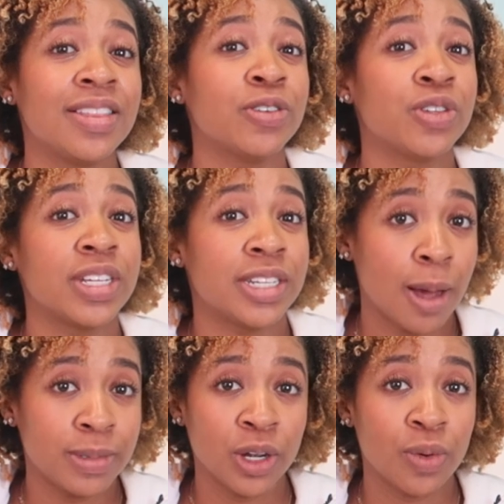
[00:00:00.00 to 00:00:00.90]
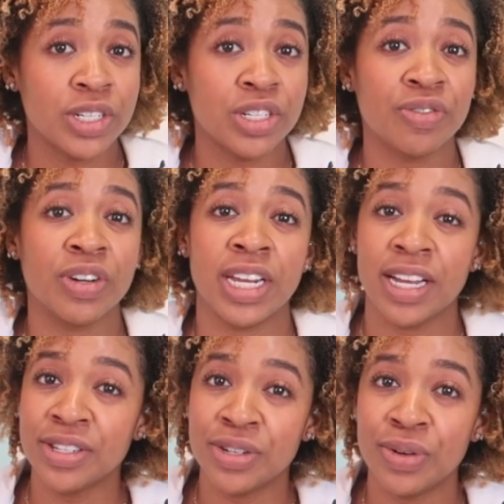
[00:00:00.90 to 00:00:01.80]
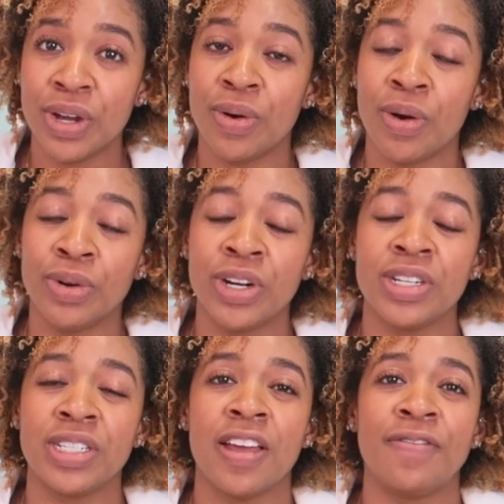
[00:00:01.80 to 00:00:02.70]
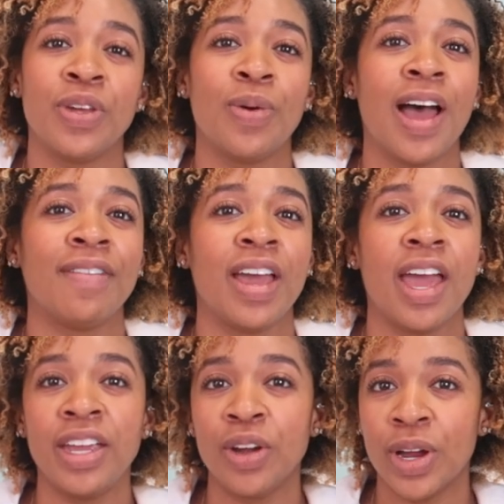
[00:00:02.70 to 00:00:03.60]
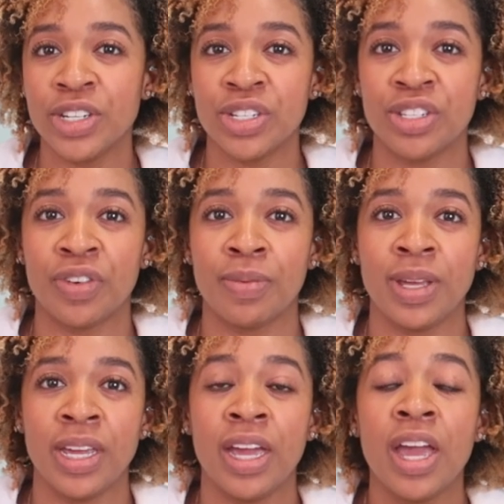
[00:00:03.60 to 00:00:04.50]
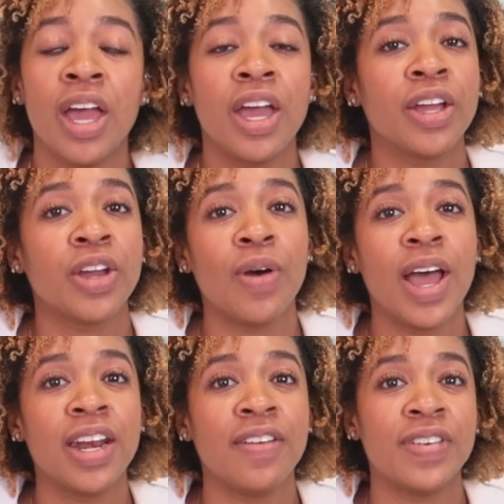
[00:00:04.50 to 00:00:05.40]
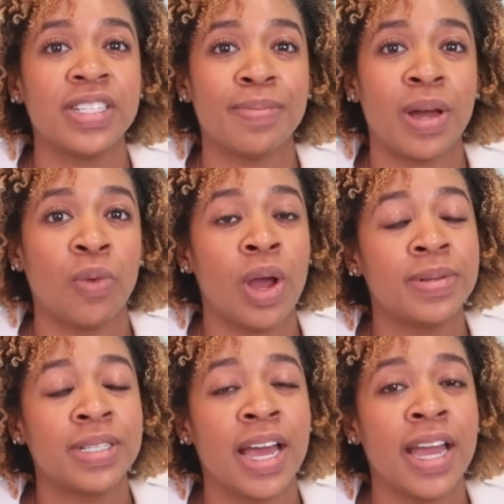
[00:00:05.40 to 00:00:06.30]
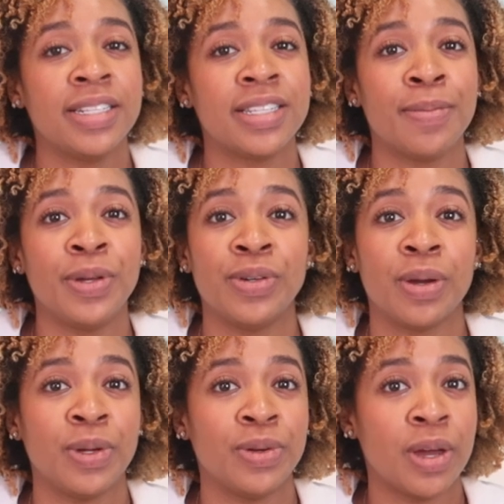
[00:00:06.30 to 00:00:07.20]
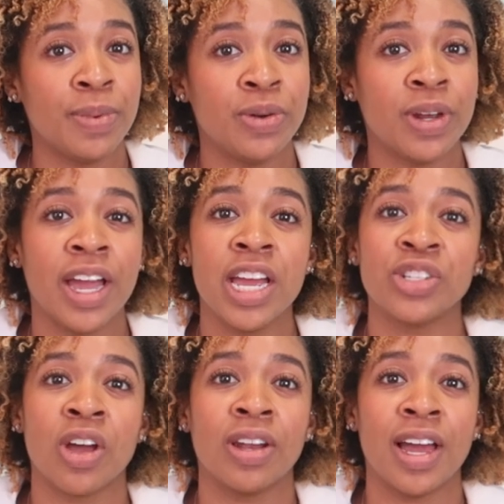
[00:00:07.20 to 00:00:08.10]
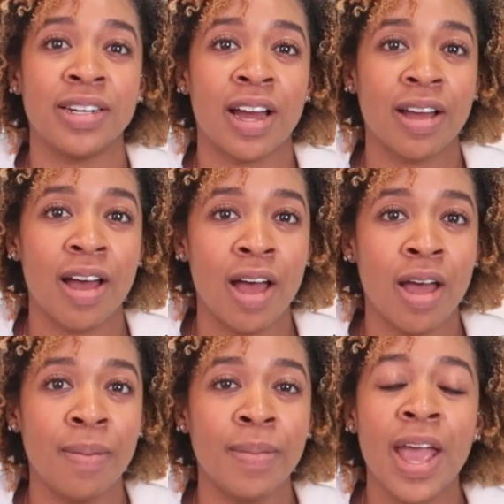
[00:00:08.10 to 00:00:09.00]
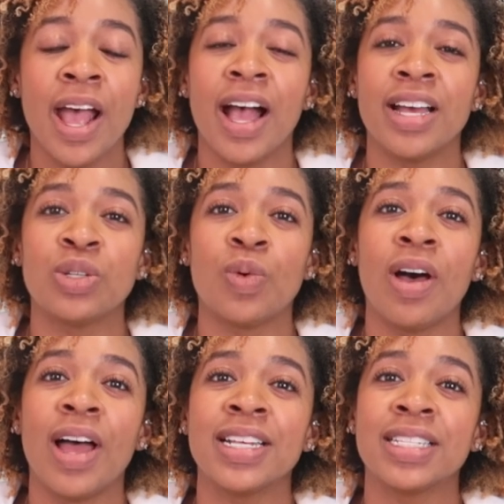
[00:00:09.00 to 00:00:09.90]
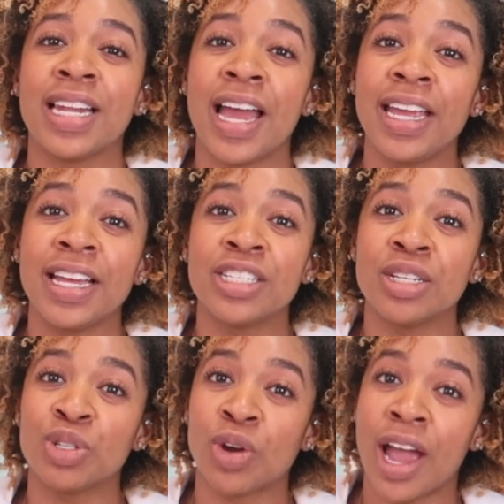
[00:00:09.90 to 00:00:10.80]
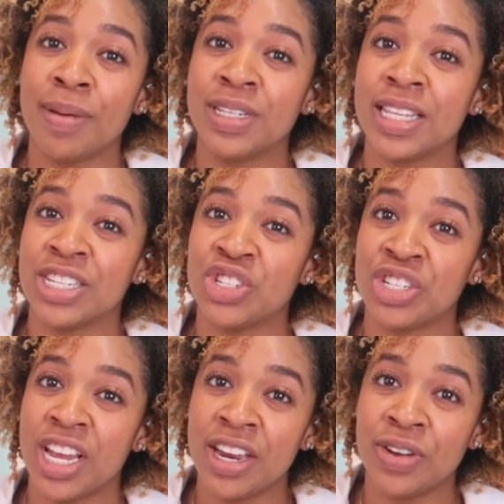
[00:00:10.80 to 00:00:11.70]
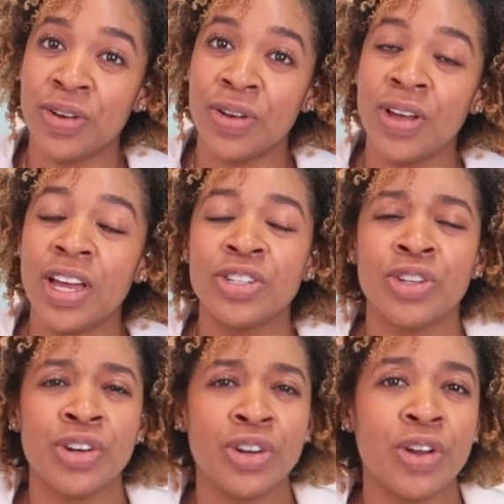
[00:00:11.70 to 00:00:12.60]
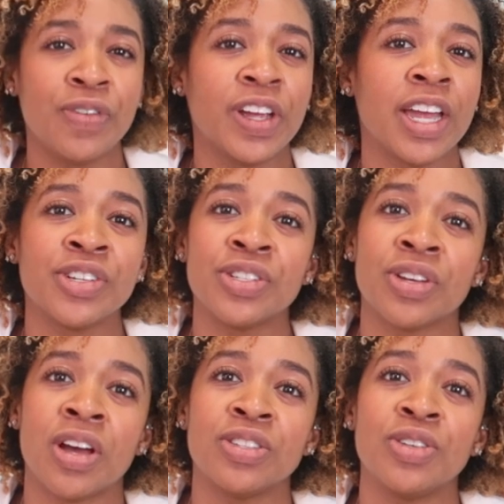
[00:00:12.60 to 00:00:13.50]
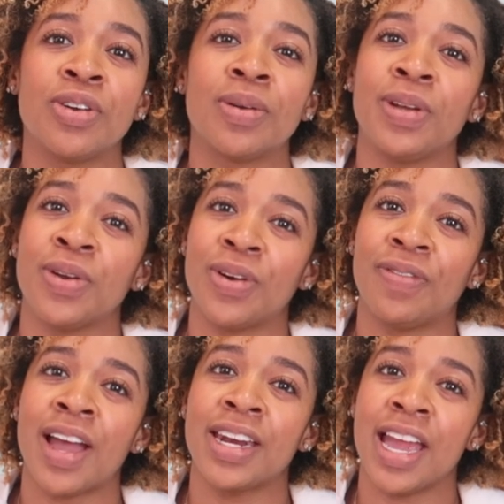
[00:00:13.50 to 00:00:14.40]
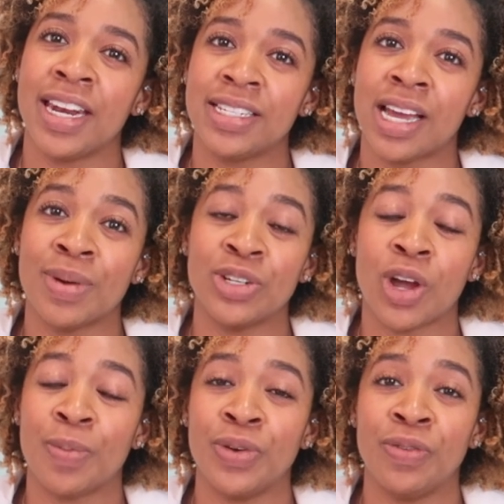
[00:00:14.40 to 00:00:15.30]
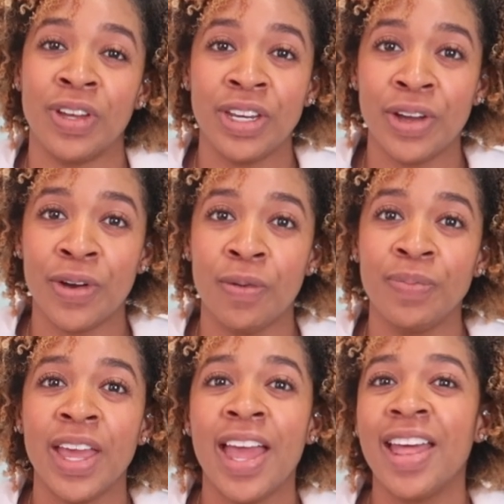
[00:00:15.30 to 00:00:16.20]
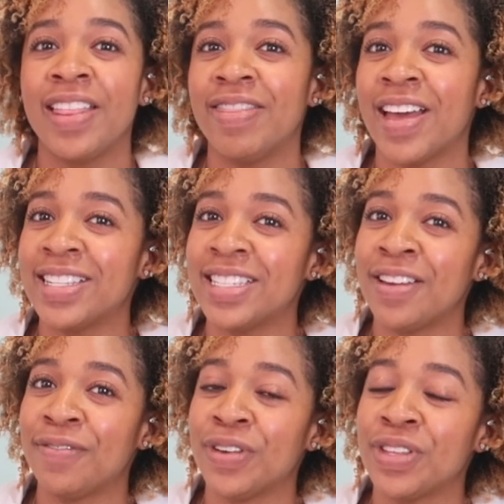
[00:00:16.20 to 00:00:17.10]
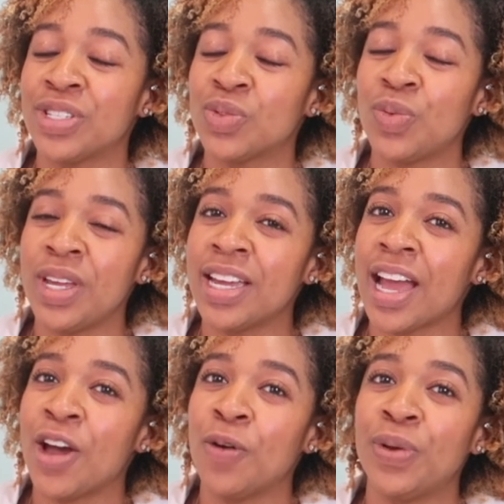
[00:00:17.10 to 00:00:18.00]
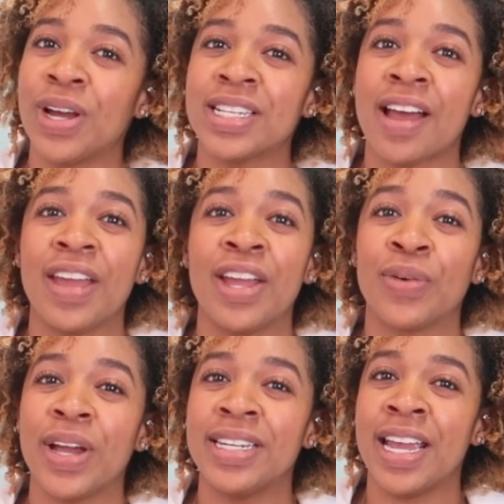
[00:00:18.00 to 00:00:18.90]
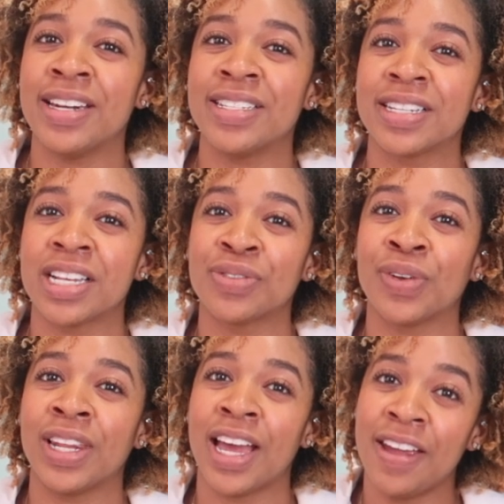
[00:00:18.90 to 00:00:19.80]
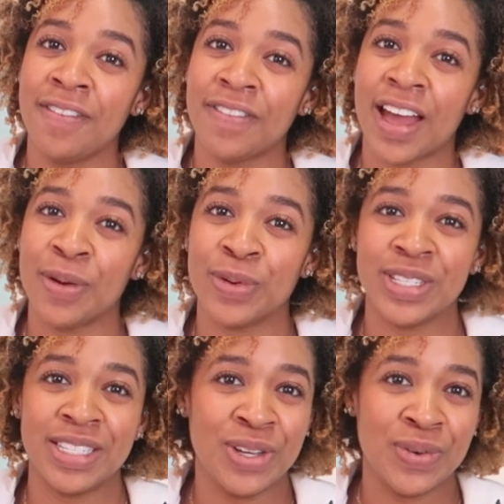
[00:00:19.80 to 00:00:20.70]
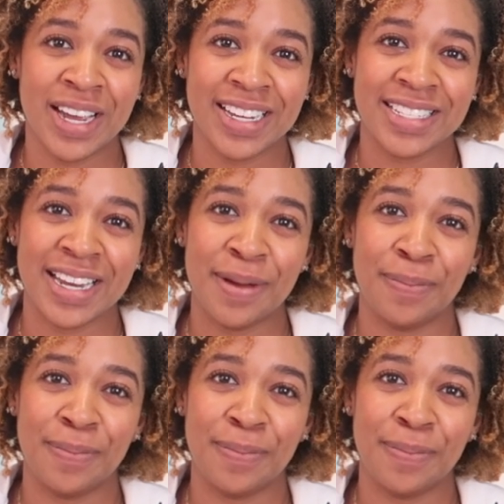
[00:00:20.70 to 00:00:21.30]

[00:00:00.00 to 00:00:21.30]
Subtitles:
Those are the top 10 questions for dance studio owners. If you have any questions for me, go ahead and visit my website, www.asiaonline.com, as well as like and subscribe to this channel. Turn your notifications on so you can be notified anytime I drop a new video. That's it for this week. I hope you guys have a great day and a successful life. I will see you next time.